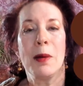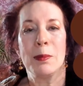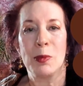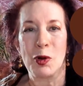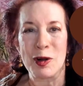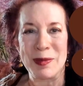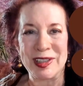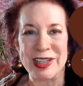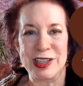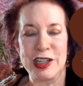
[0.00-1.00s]
more
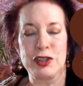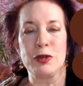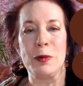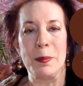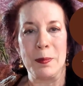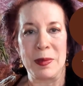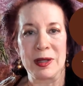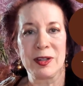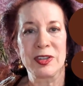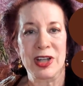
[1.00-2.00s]
ability to
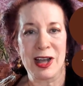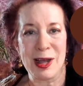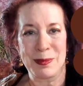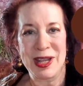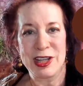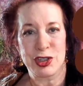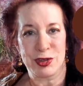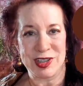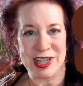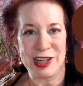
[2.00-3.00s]
build up
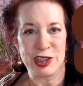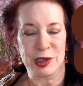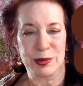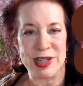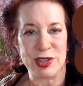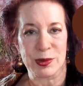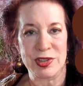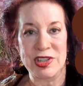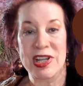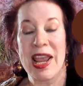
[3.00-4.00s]
strategic
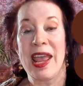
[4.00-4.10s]
resources,